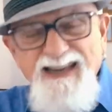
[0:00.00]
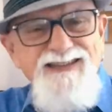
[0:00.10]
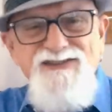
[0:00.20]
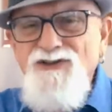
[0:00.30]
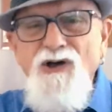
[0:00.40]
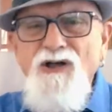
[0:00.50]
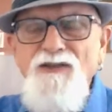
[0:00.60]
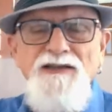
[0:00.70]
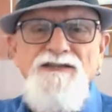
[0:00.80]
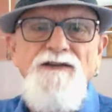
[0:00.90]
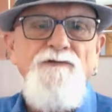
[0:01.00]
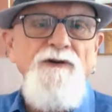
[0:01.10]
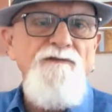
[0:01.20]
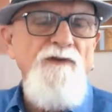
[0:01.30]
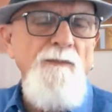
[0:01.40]
isn't all that
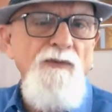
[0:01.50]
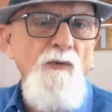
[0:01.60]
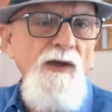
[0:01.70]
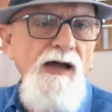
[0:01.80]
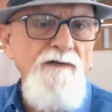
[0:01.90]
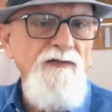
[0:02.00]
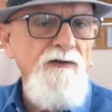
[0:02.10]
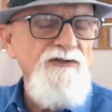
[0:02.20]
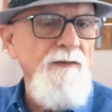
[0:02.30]
different from the way I felt